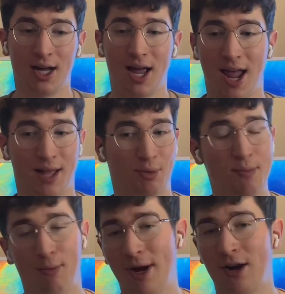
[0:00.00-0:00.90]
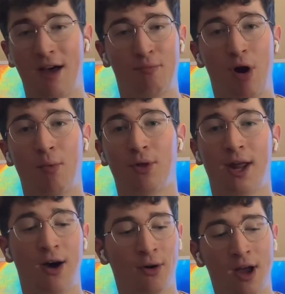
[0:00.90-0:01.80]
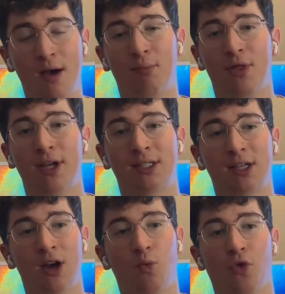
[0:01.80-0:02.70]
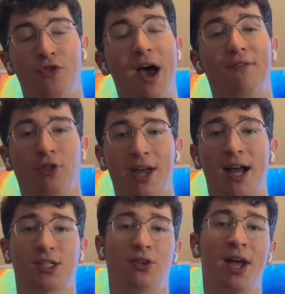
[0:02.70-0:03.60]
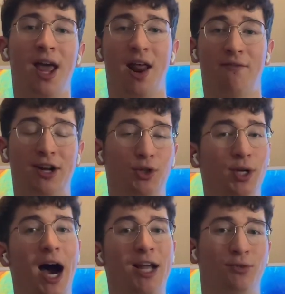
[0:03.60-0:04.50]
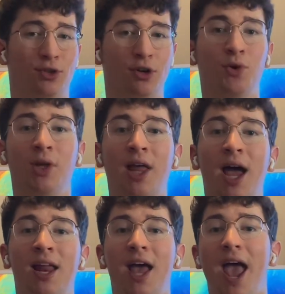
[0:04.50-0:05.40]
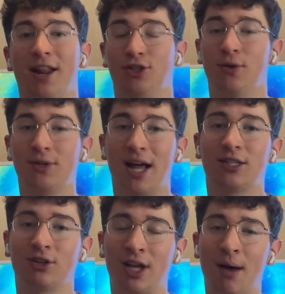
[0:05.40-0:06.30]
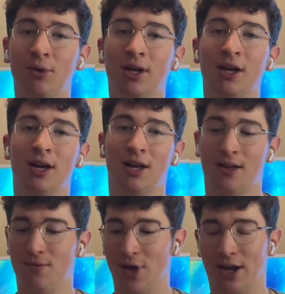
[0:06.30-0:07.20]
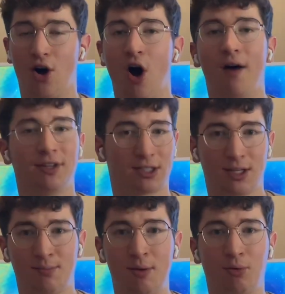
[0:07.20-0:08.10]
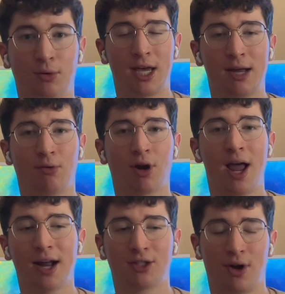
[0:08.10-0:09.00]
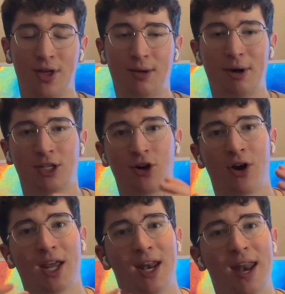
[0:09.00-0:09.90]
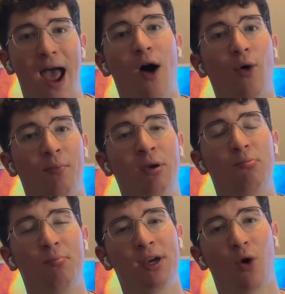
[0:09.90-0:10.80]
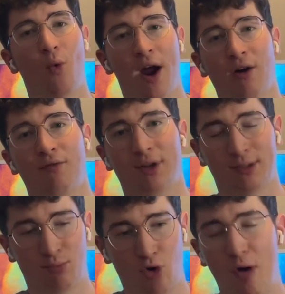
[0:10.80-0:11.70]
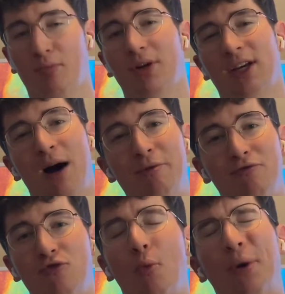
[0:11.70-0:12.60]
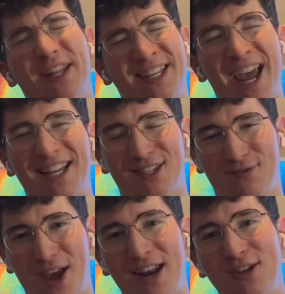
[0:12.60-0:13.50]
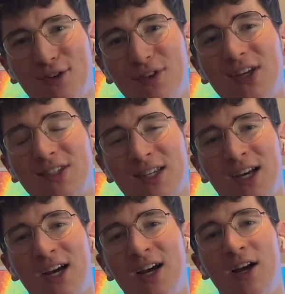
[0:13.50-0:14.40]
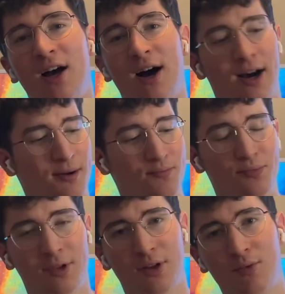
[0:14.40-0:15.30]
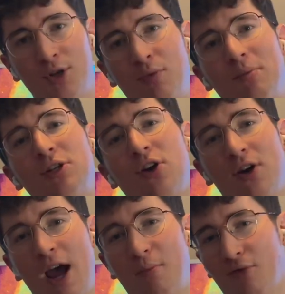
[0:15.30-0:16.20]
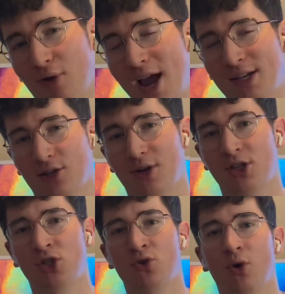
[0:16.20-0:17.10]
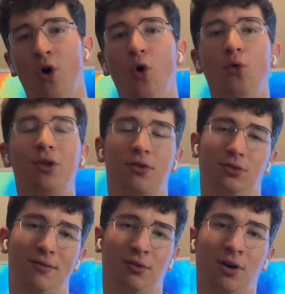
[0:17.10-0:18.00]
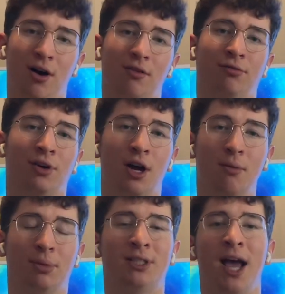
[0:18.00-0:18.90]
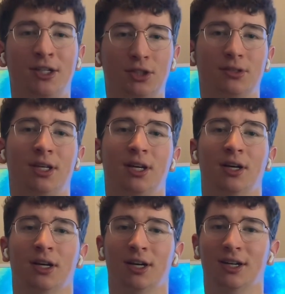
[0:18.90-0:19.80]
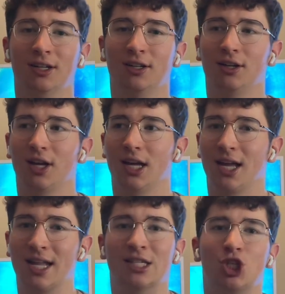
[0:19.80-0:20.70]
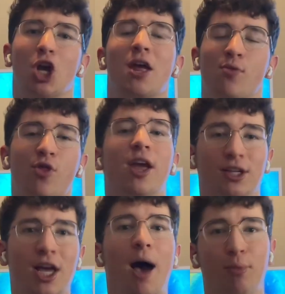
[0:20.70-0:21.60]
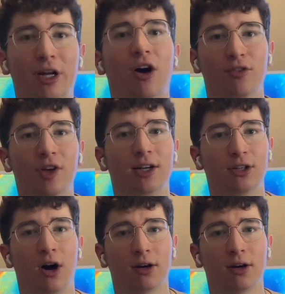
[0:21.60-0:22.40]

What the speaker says: people might not have a problem with it now, but this will definitely escalate, and eventually guys will start doing that. And as soon as that starts happening, like, obviously people will more than an act. So I think by starting it now and people being aware of what's probably to come if nobody takes advantage of this, we should probably start now before it escalates to a whole nother level of potentially insane things happening on TikTok.